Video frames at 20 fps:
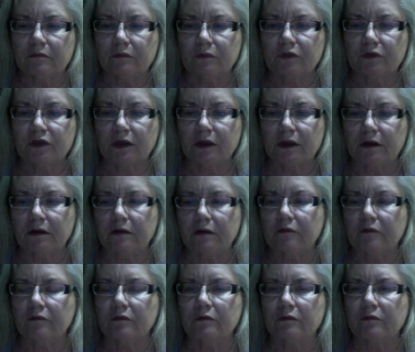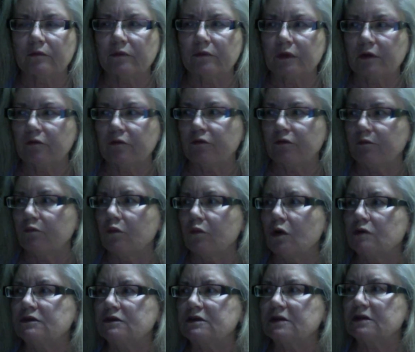they're
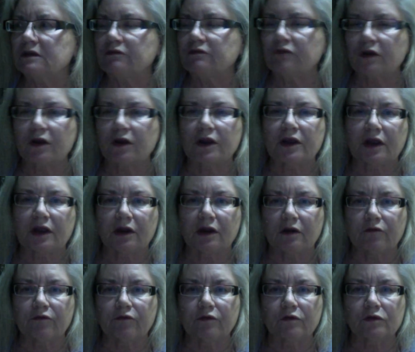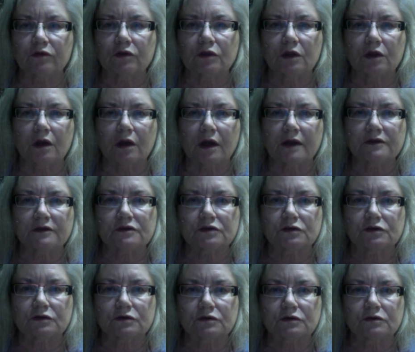mostly very careful not
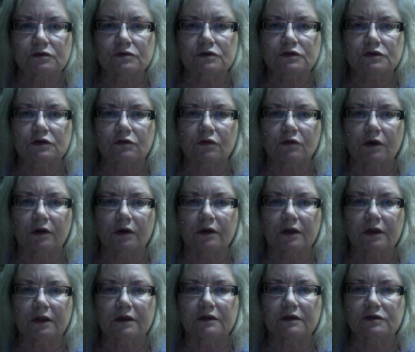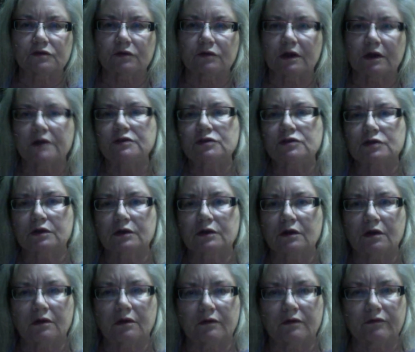to squirt in the direction
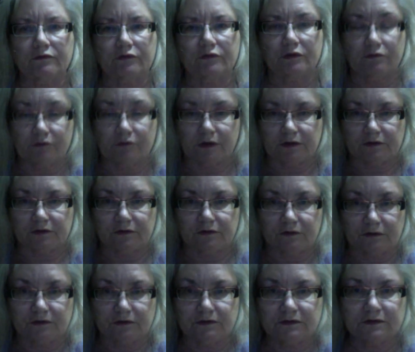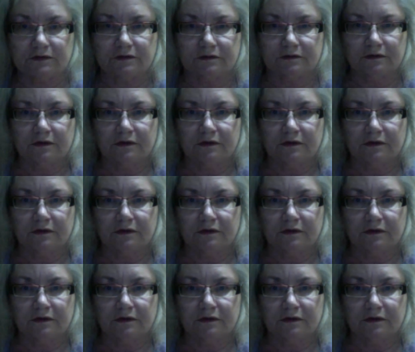of the vendors.